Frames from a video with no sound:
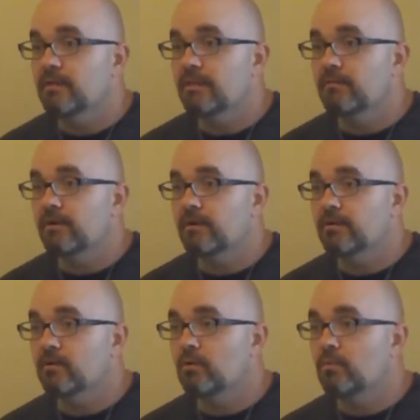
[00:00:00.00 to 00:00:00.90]
that were
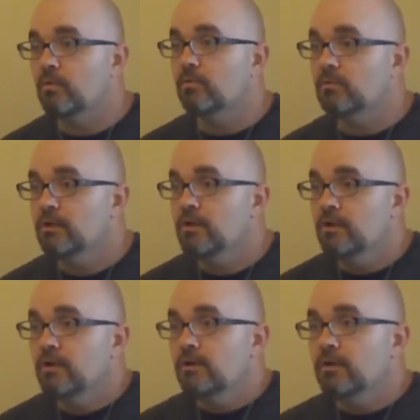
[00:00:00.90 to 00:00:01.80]
normal
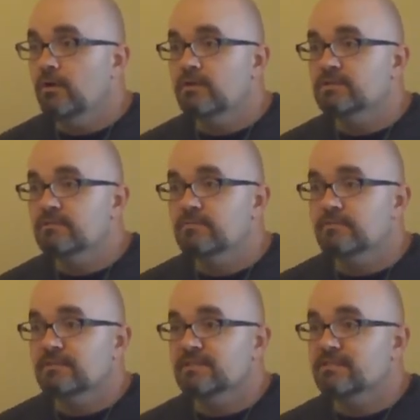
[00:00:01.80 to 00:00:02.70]
goers can
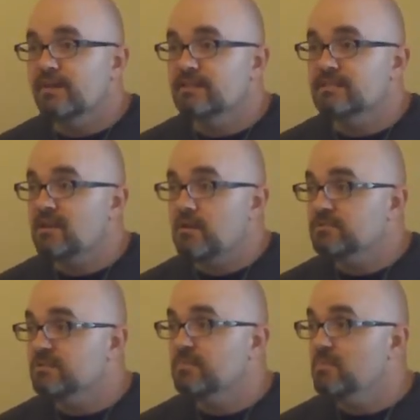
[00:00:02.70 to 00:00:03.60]
testify. It's like, I
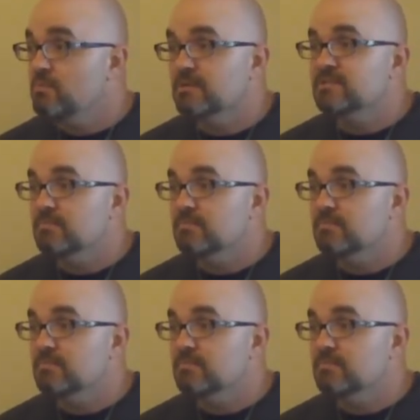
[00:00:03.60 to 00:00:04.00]
was here maybe once a